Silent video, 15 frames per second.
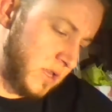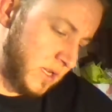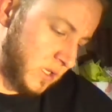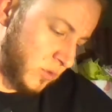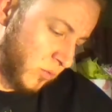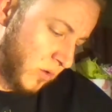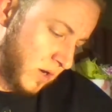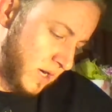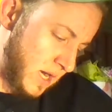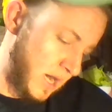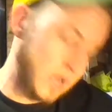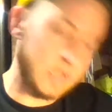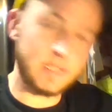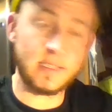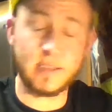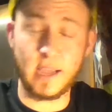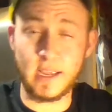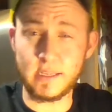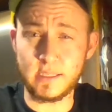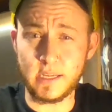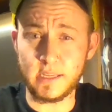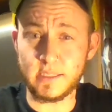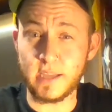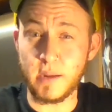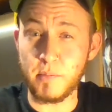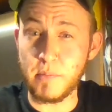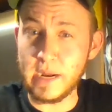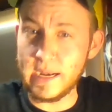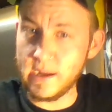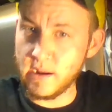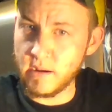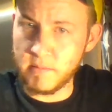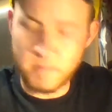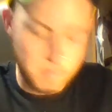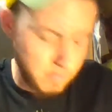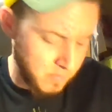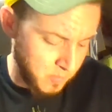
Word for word: This one says it's a medium,